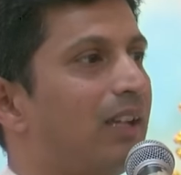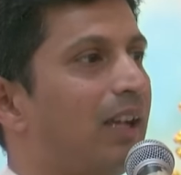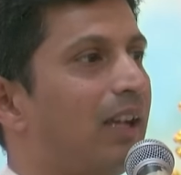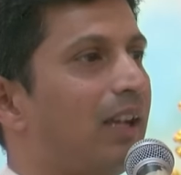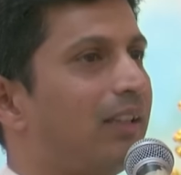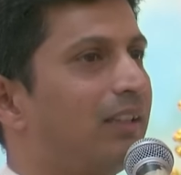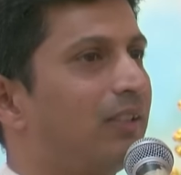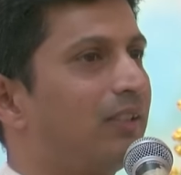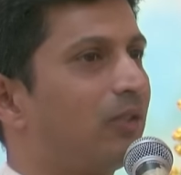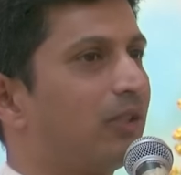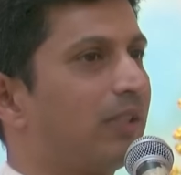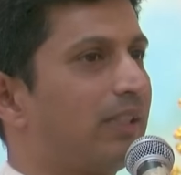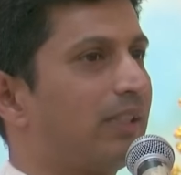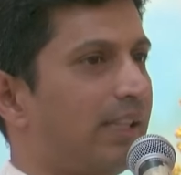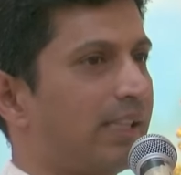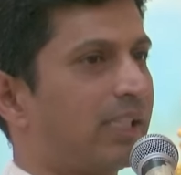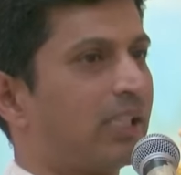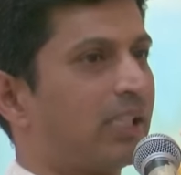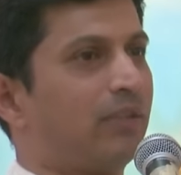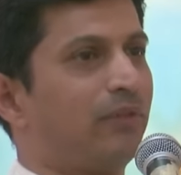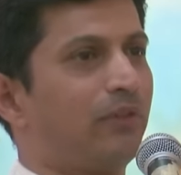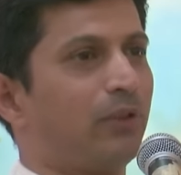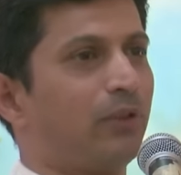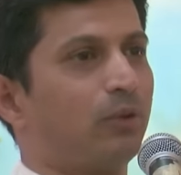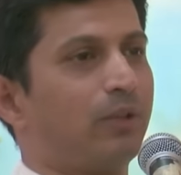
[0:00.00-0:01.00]
And in those
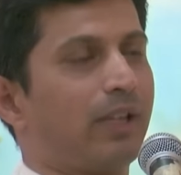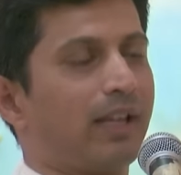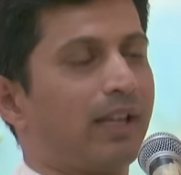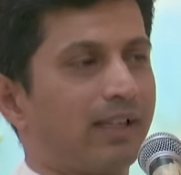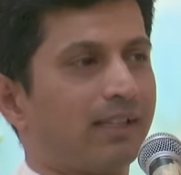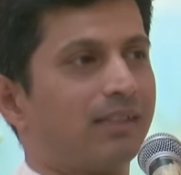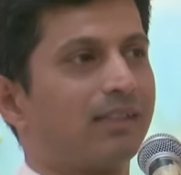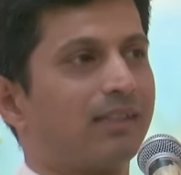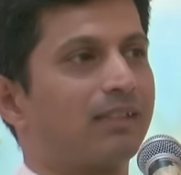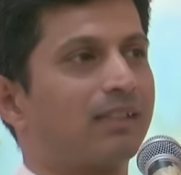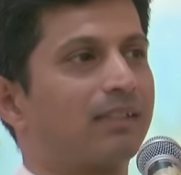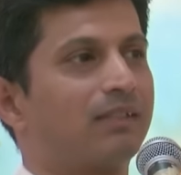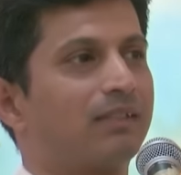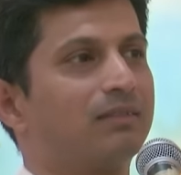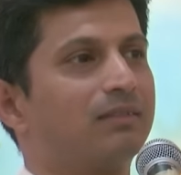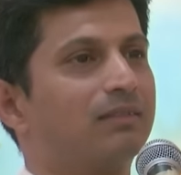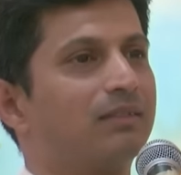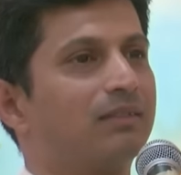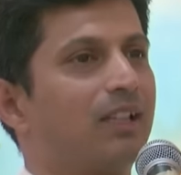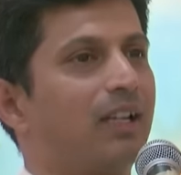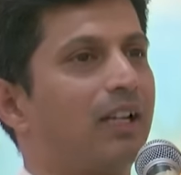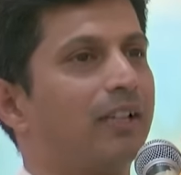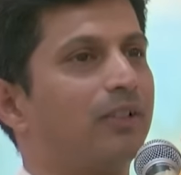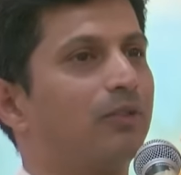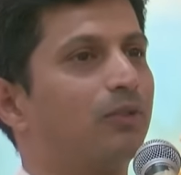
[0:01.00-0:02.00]
next few days,
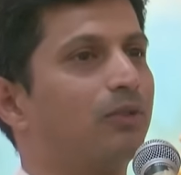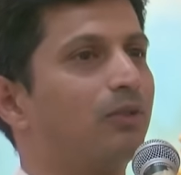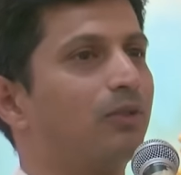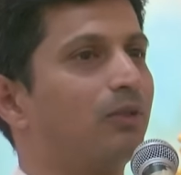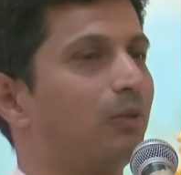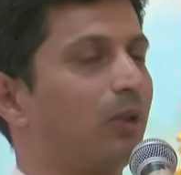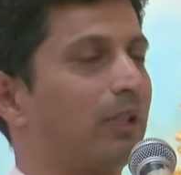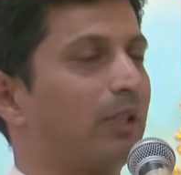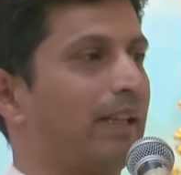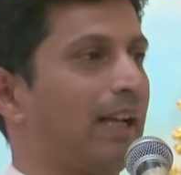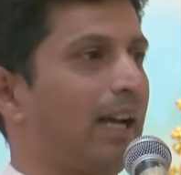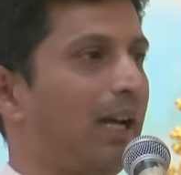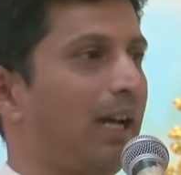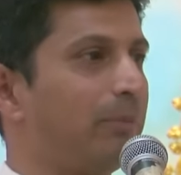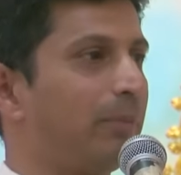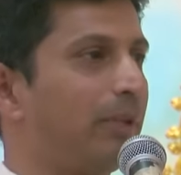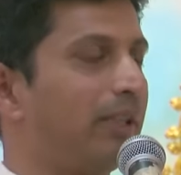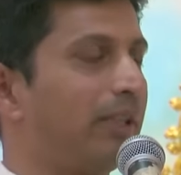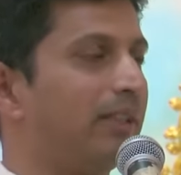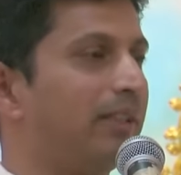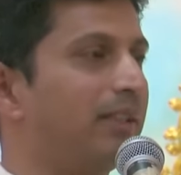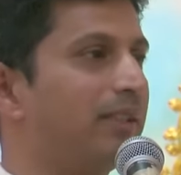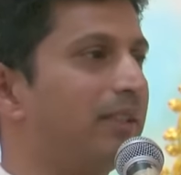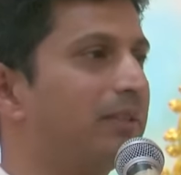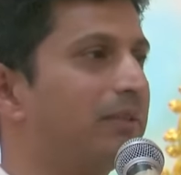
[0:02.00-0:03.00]
I don't know what
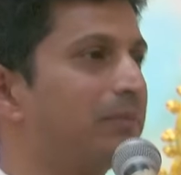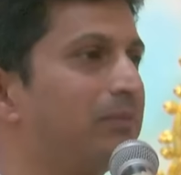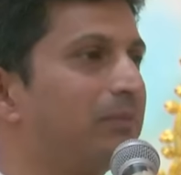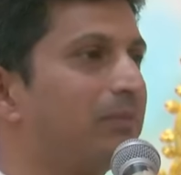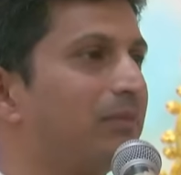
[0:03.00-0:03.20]
happened.